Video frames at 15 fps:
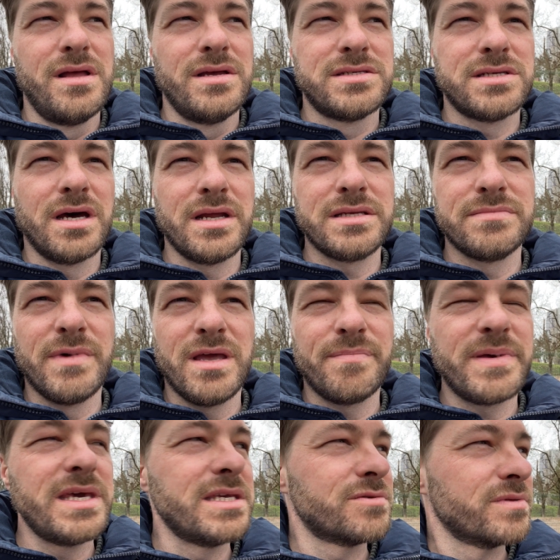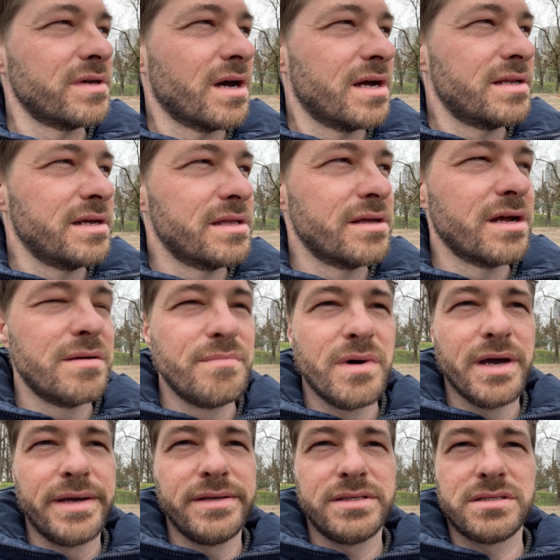starting to make peace with the idea that I
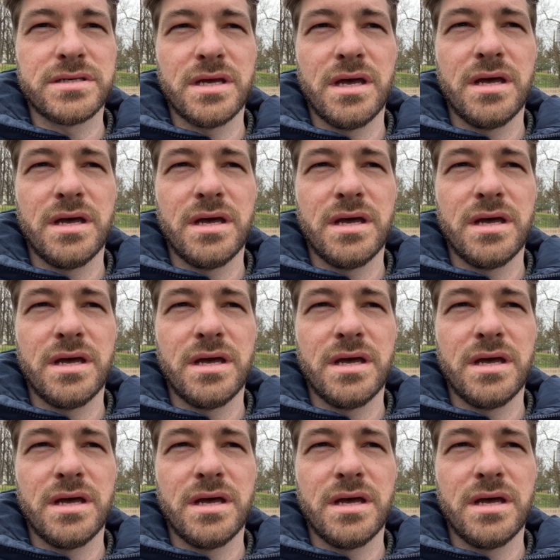might